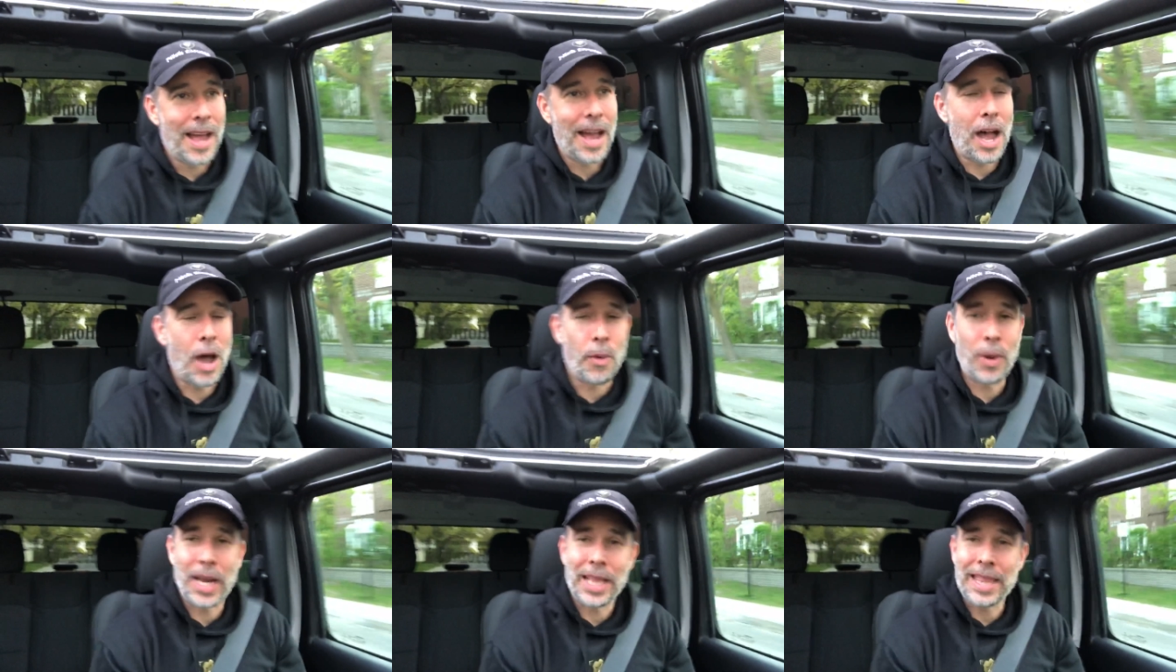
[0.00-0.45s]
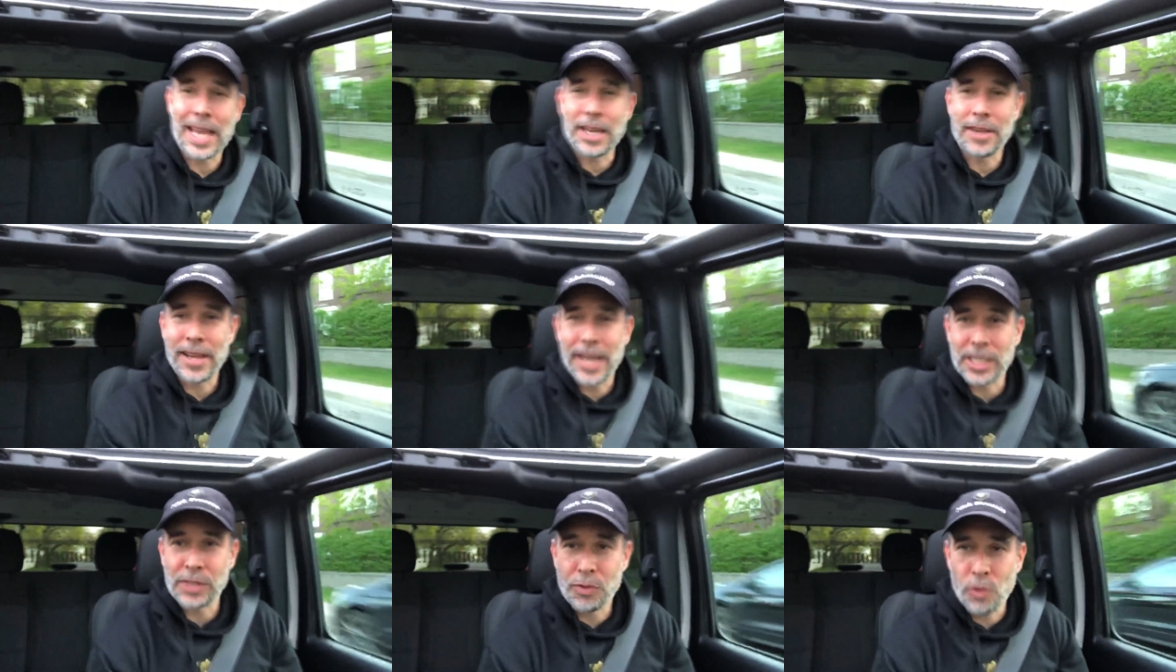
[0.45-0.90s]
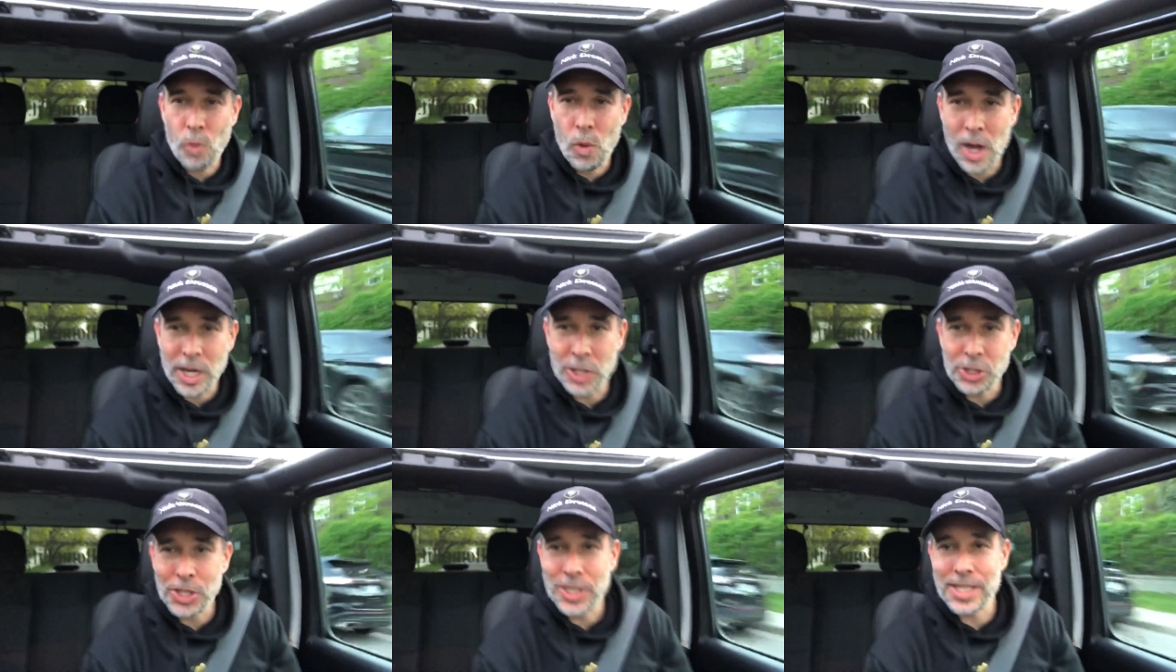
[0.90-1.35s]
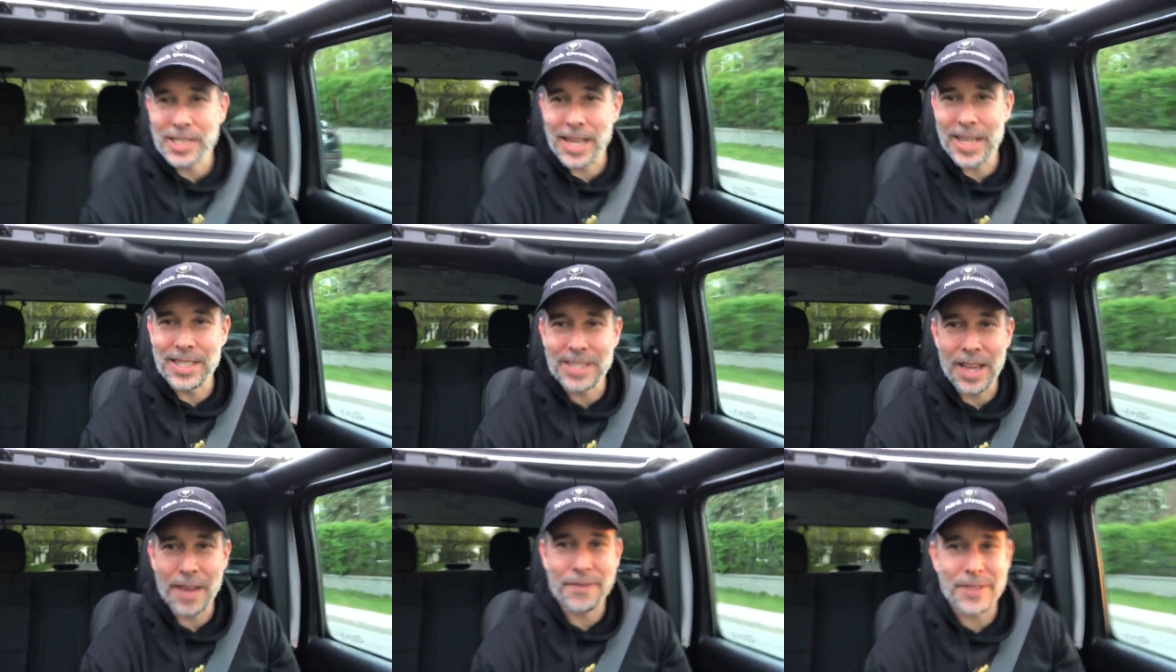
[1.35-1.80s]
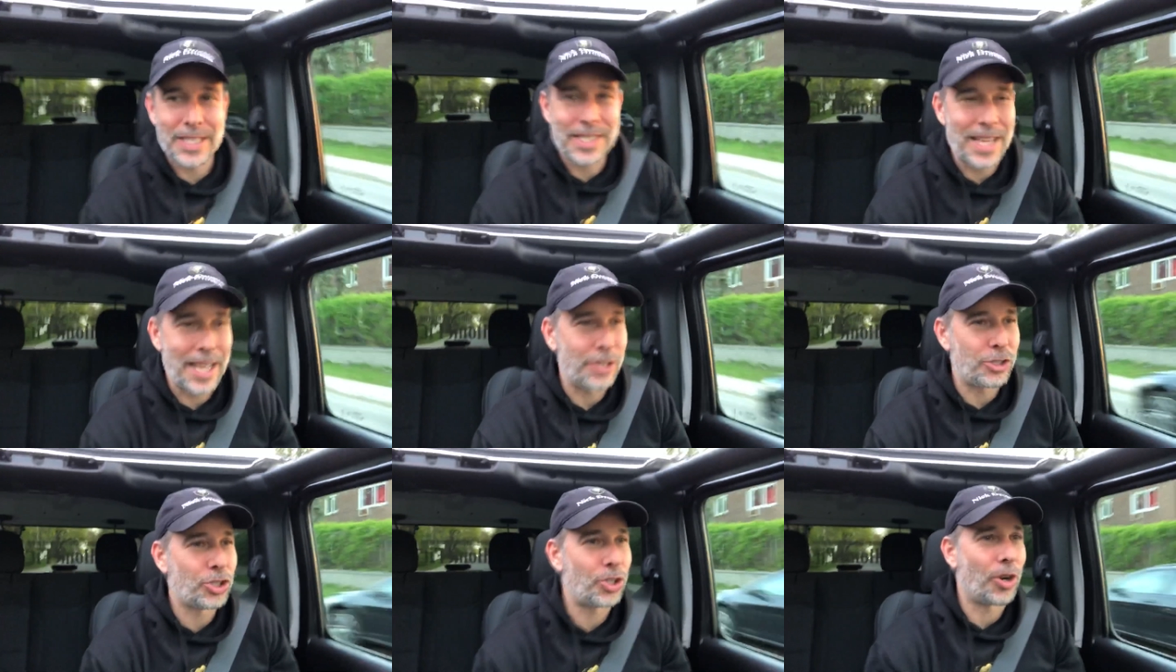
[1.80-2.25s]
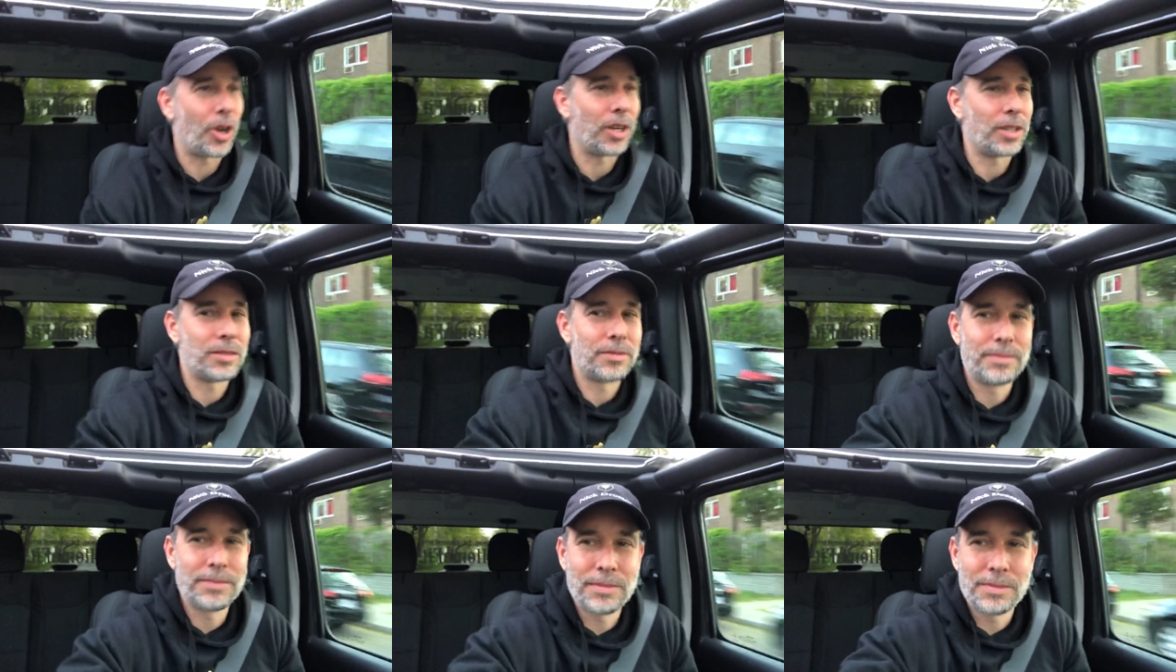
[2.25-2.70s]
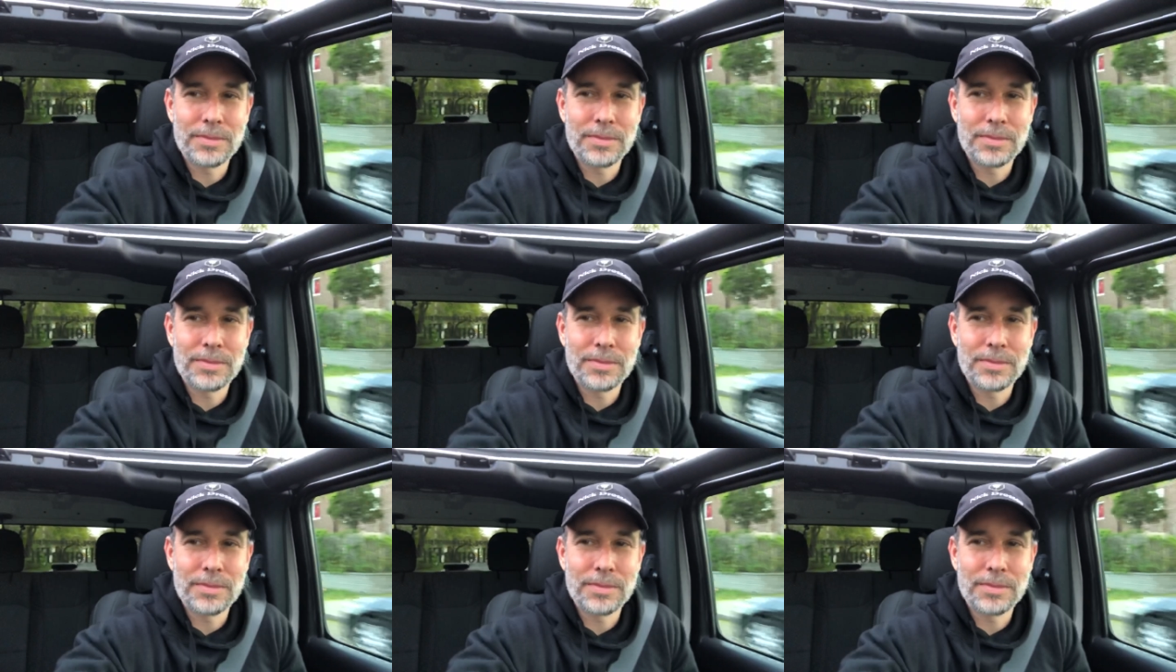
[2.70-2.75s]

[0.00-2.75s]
I want to thank you guys for watching. Stay safe and stand strong.